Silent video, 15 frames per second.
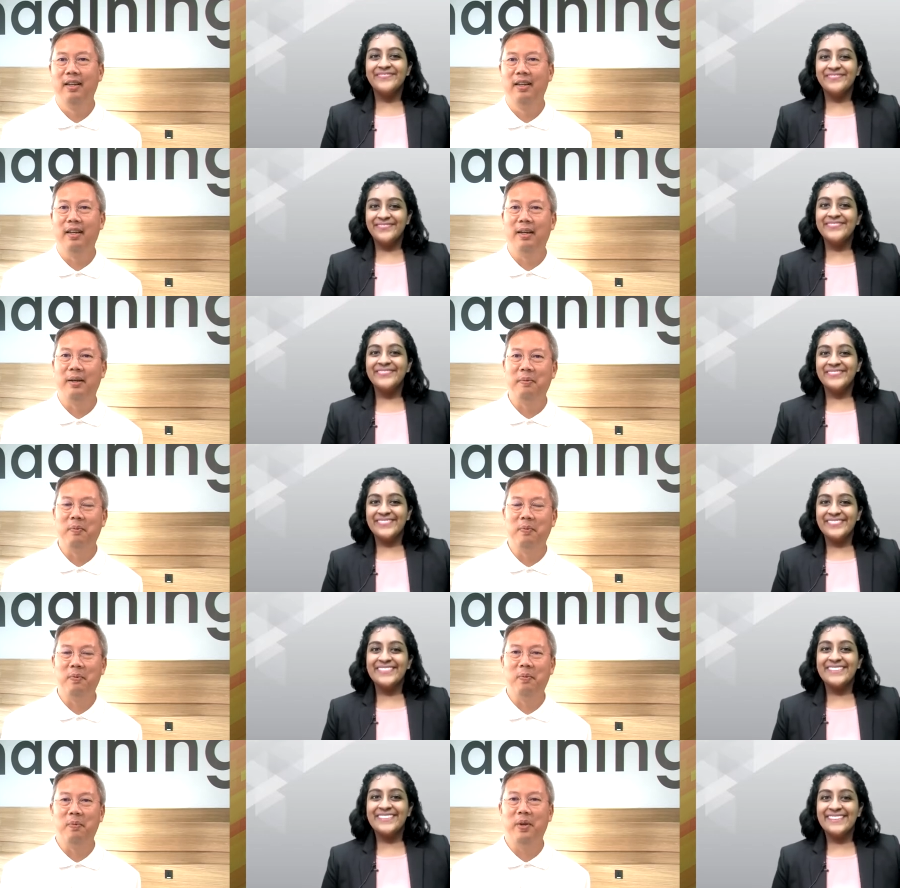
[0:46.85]

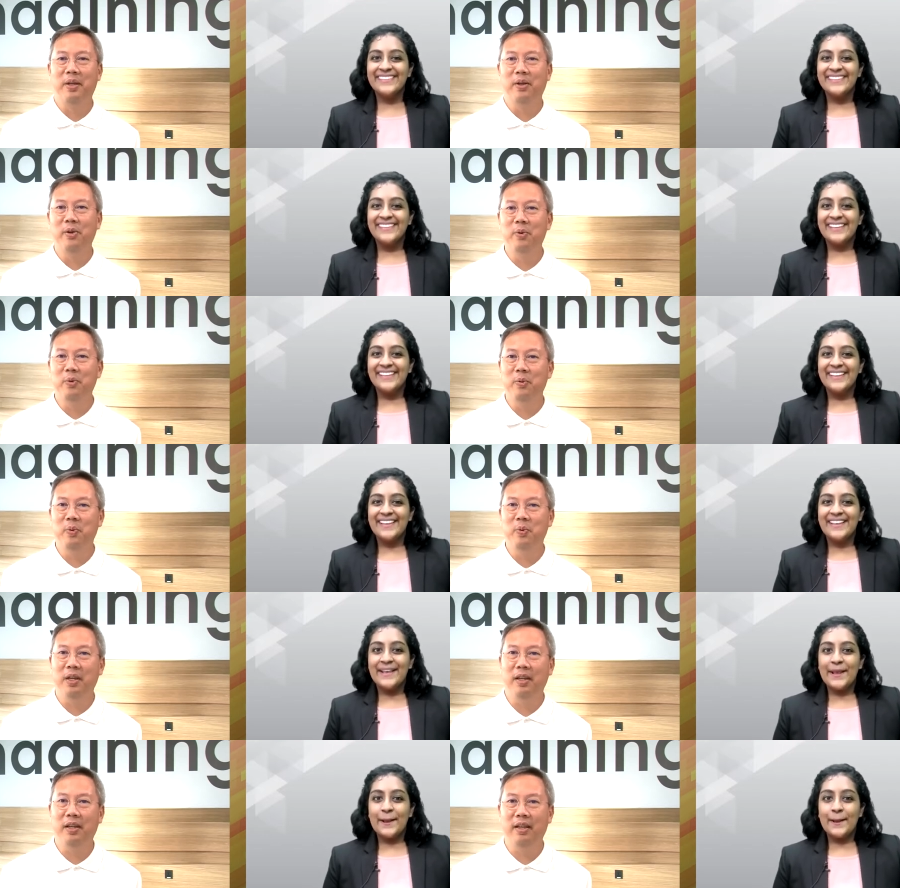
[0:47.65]
Speaker 1: Um, we knew
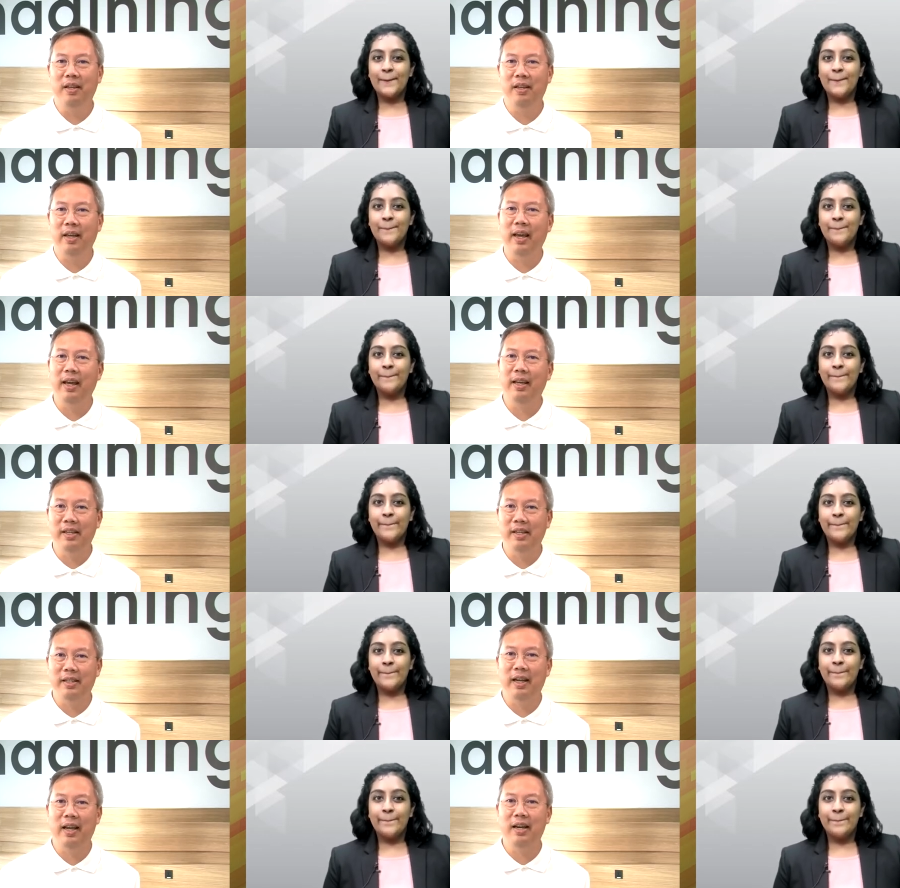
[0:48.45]
we had a
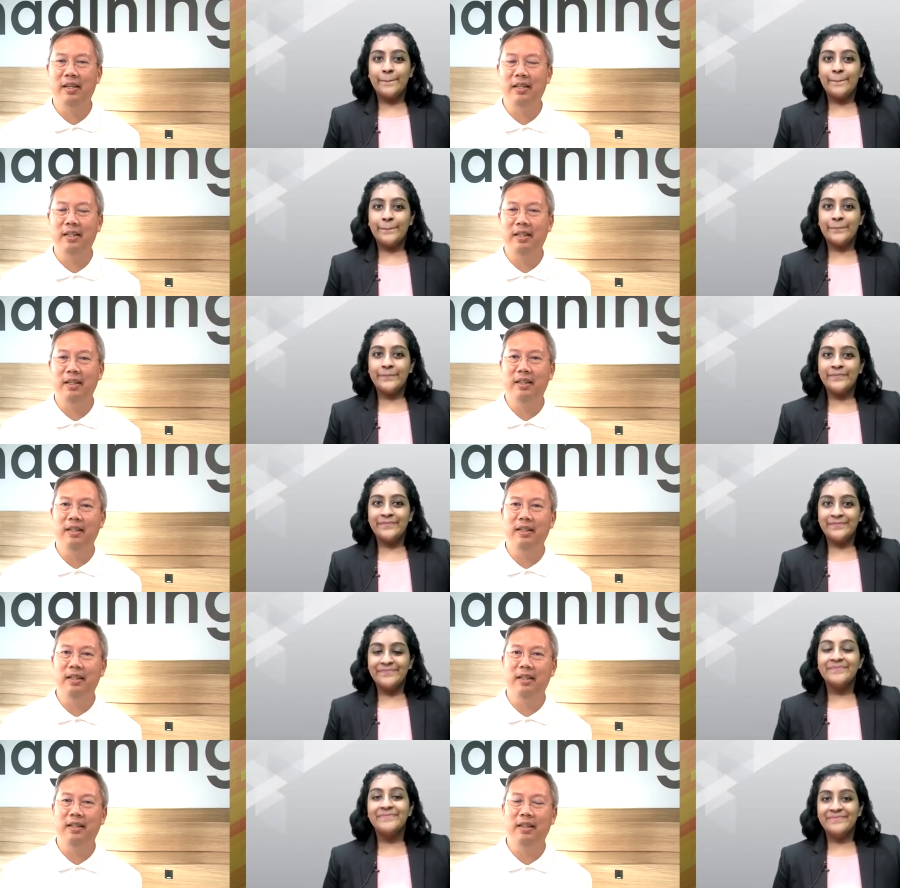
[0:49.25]
chance
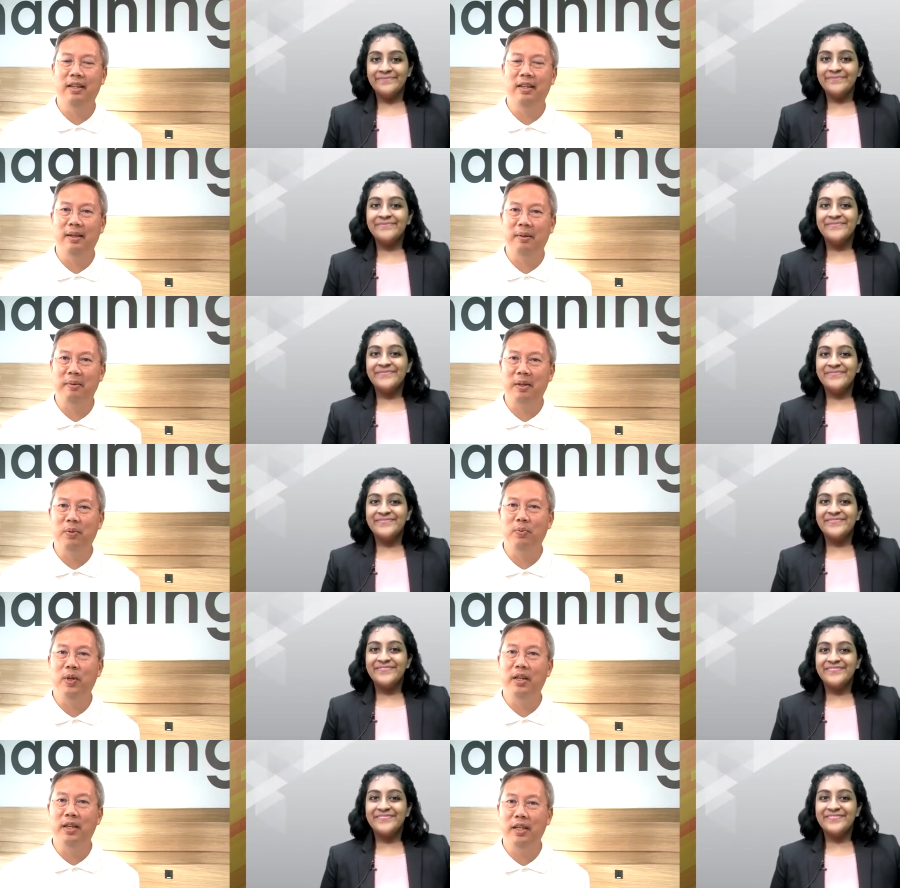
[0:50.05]
in, uh, in
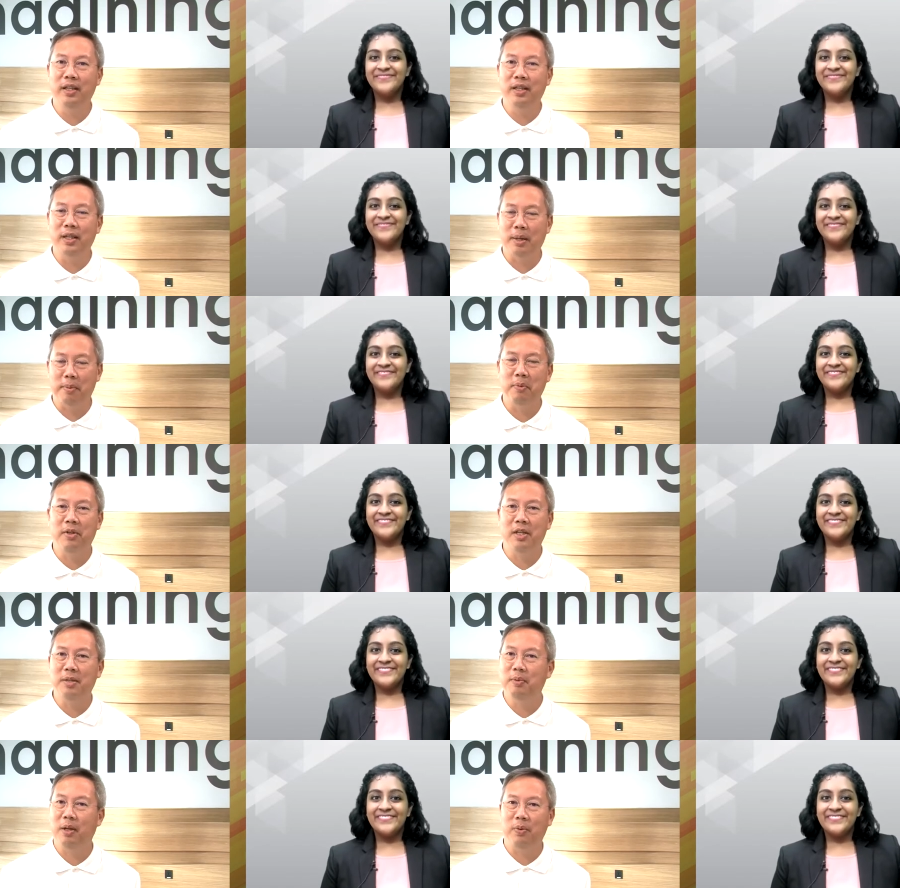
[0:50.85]
winning some of
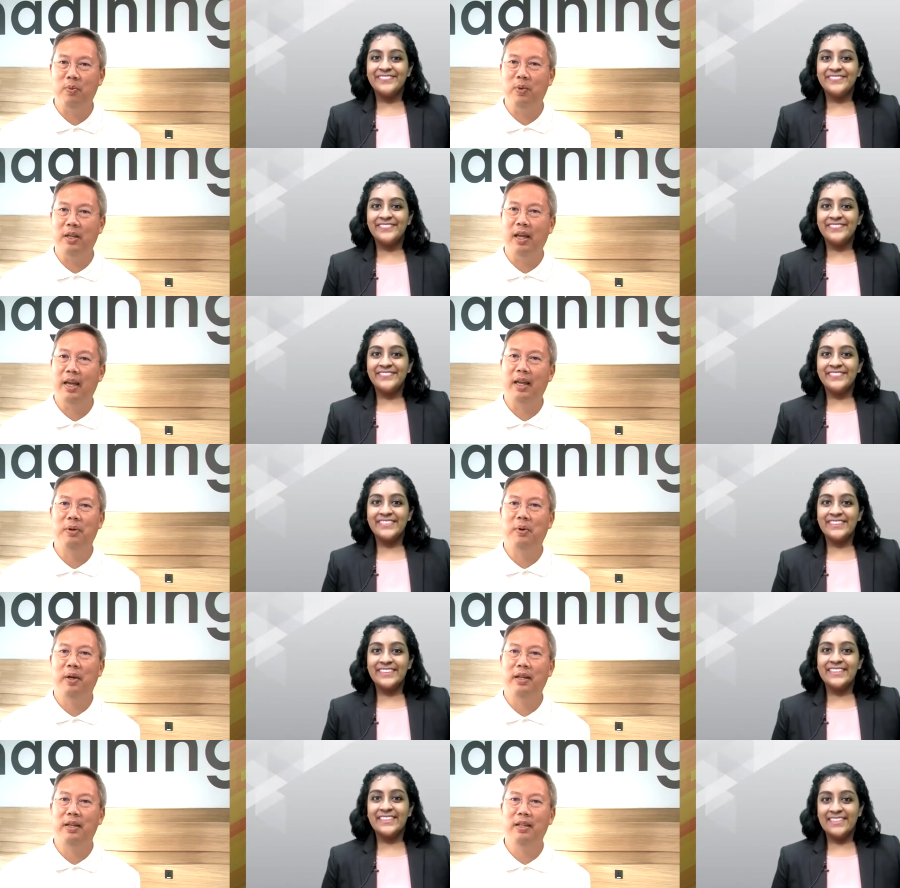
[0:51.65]
this, but we had
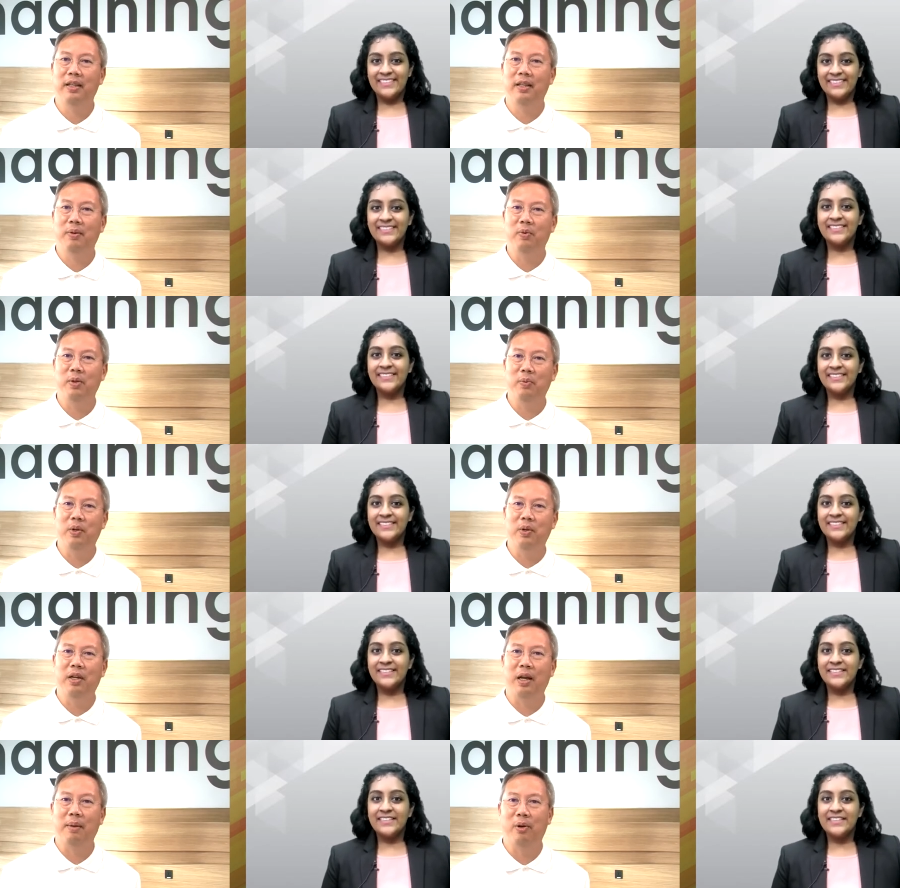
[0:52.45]
no idea that we
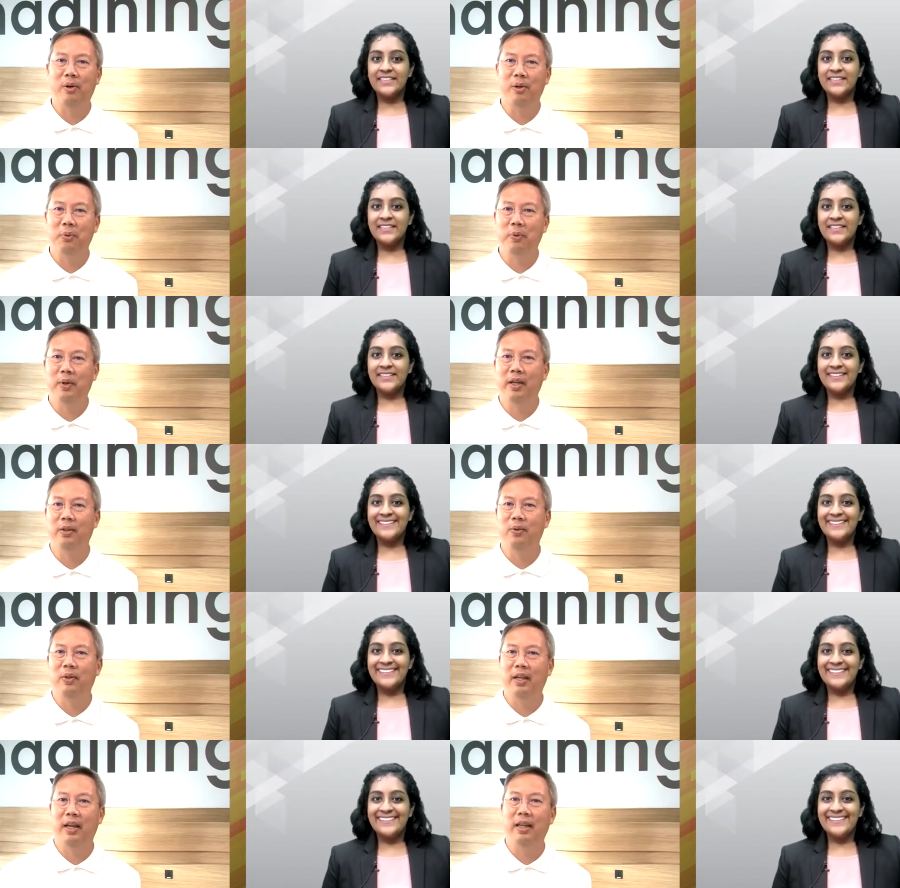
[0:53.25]
would come all the way
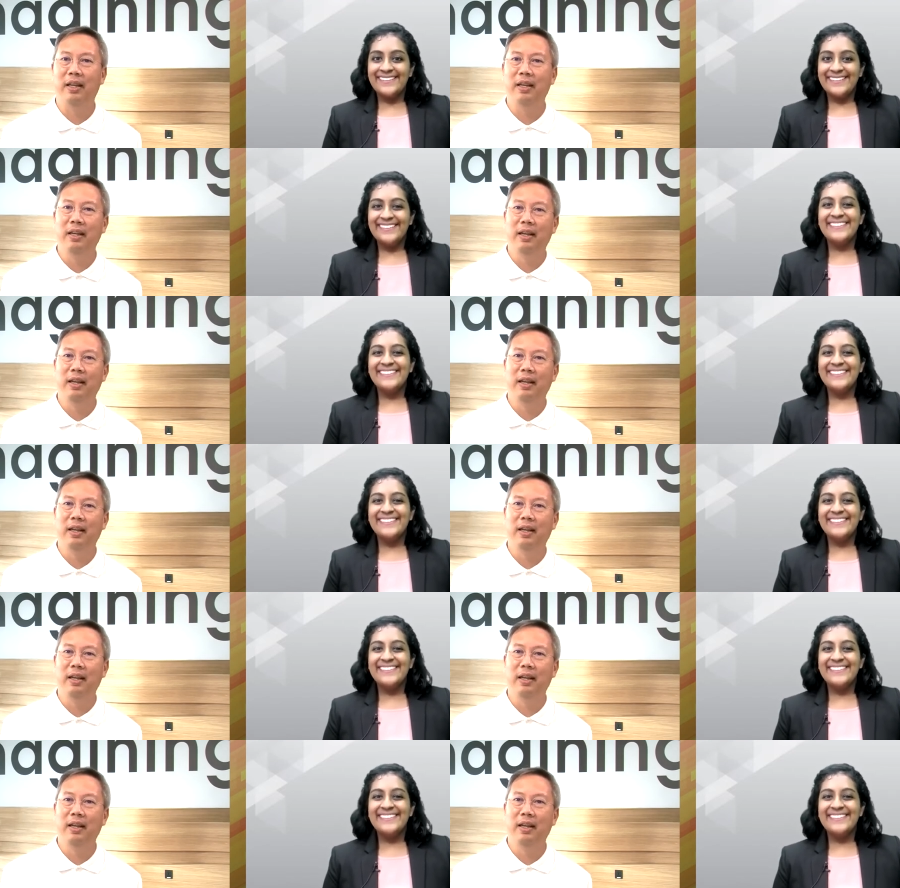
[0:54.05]
to the end.